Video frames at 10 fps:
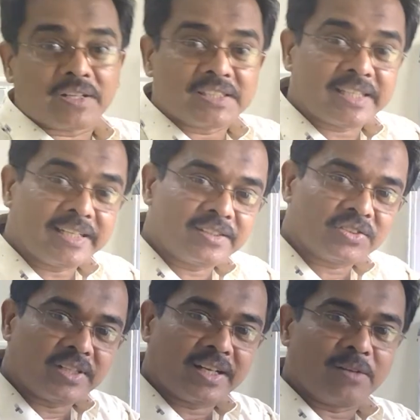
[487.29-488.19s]
are the changes
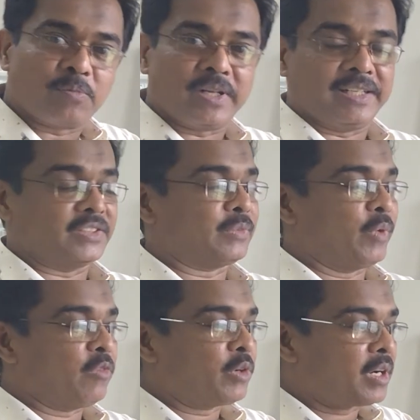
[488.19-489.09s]
taking place
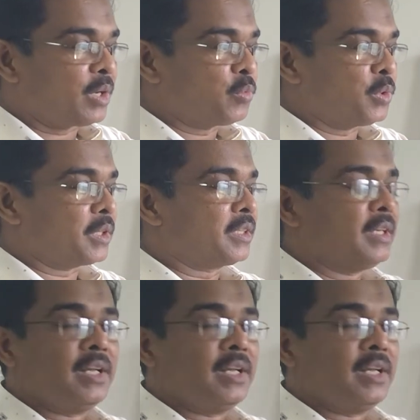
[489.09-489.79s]
when you convert